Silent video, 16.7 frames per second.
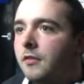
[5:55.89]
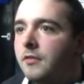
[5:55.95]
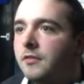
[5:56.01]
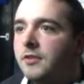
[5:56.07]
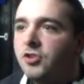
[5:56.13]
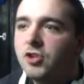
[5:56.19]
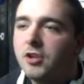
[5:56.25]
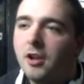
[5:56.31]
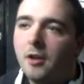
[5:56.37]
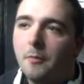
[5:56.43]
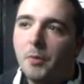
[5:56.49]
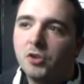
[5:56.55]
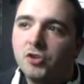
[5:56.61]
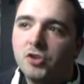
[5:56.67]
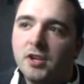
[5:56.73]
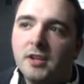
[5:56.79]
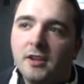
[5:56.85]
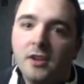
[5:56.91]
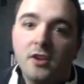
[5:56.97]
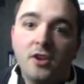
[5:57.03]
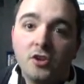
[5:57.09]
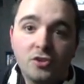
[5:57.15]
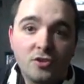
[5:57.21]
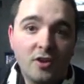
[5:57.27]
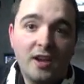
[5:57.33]
Did you love Budgie?
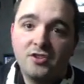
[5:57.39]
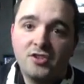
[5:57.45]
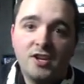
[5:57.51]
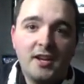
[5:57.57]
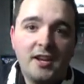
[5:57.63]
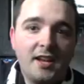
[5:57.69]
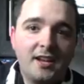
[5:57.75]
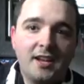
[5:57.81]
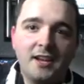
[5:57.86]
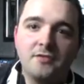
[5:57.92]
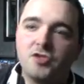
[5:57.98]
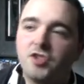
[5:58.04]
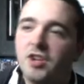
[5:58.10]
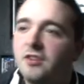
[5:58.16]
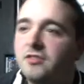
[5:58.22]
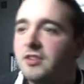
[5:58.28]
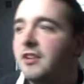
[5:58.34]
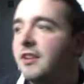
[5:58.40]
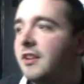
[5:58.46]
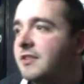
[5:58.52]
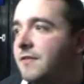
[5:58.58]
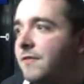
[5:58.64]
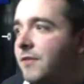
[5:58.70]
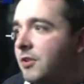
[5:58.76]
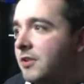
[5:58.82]
Strange, isn't it? He leaves Chelsea and
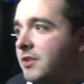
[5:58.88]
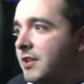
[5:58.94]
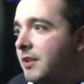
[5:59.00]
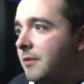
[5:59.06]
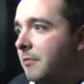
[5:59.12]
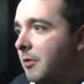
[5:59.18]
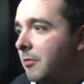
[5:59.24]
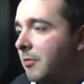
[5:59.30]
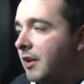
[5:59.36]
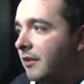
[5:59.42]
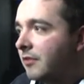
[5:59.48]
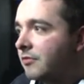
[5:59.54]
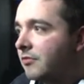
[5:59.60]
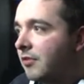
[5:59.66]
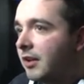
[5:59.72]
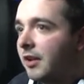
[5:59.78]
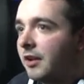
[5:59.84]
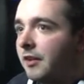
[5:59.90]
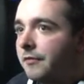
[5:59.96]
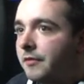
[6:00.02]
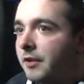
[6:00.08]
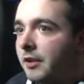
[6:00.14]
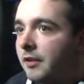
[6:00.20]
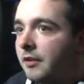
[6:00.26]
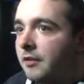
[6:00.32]
gets a fucking team of the week straight
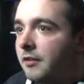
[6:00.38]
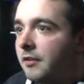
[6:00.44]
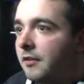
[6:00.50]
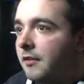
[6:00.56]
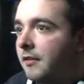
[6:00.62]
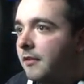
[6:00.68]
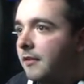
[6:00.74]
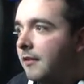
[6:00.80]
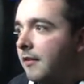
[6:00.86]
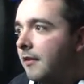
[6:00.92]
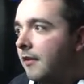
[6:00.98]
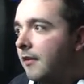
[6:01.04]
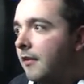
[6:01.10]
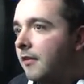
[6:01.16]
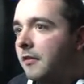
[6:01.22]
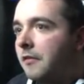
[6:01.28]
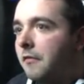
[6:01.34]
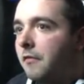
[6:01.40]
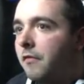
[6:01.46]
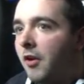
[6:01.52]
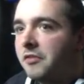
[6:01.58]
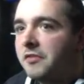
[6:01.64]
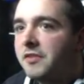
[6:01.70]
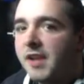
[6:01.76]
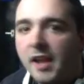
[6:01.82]
after.
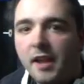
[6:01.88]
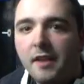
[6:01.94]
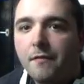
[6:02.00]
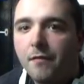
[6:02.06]
Fonte.